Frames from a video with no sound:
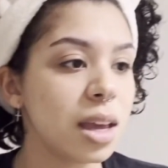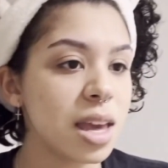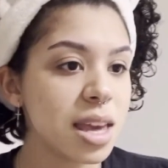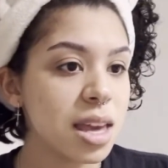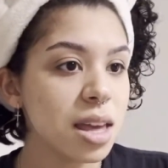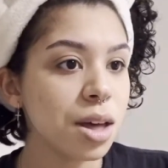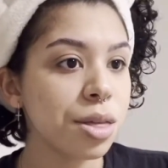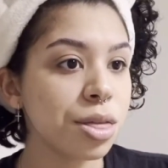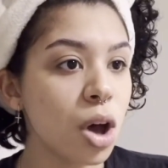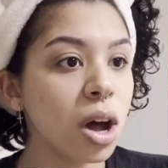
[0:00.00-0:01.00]
he
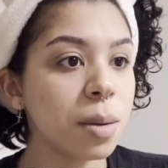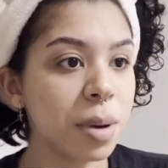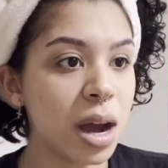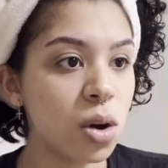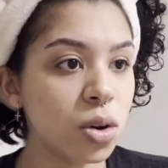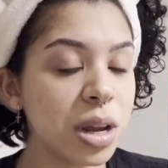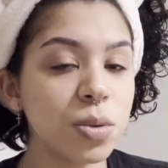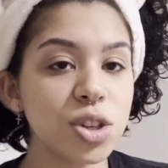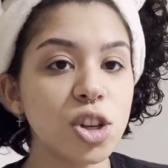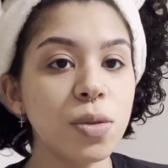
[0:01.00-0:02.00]

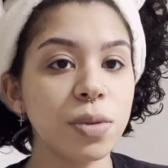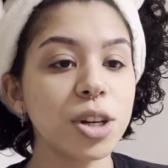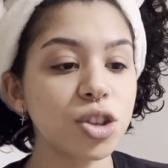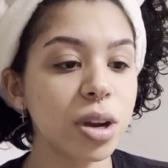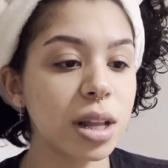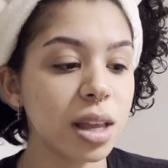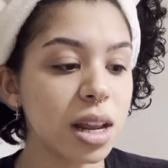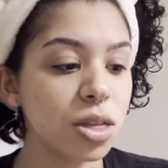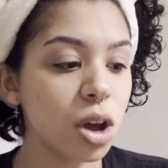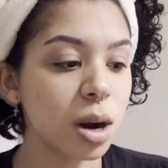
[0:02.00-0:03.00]
was so frustrated that
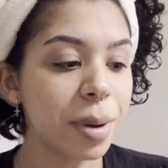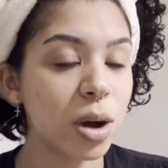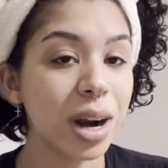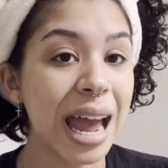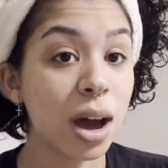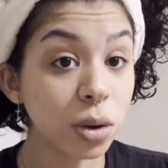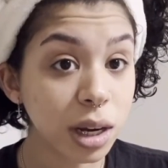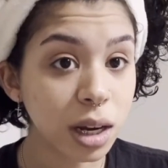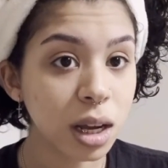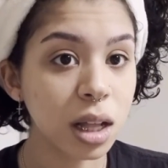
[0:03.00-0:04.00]
he thought about
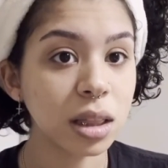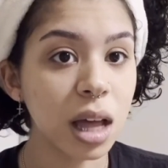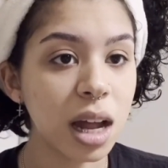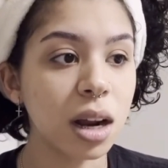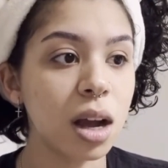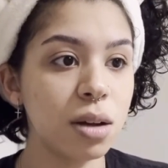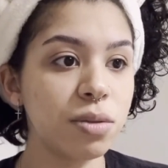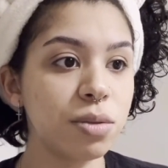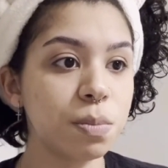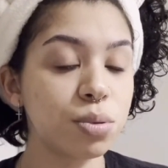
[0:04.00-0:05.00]
outing a lot
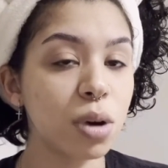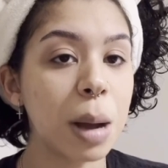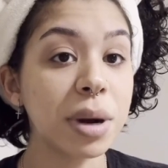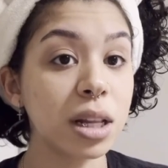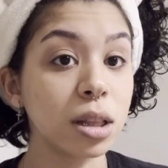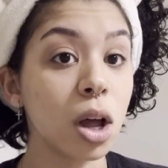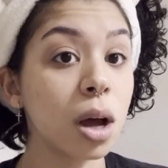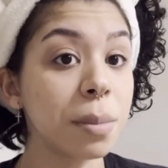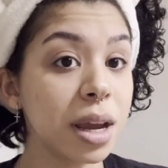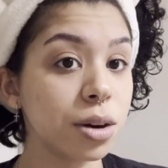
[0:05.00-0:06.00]
of prominent
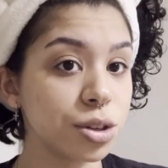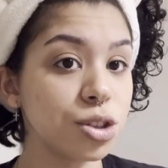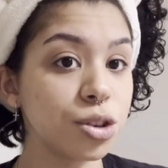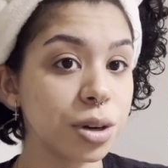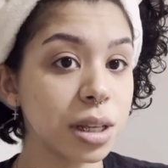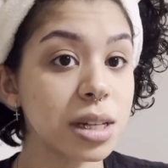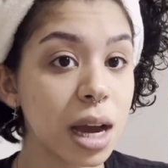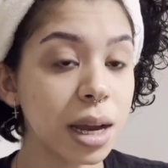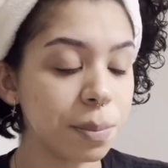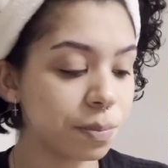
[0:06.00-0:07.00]
lawmakers during the
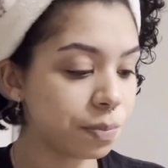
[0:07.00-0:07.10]
time.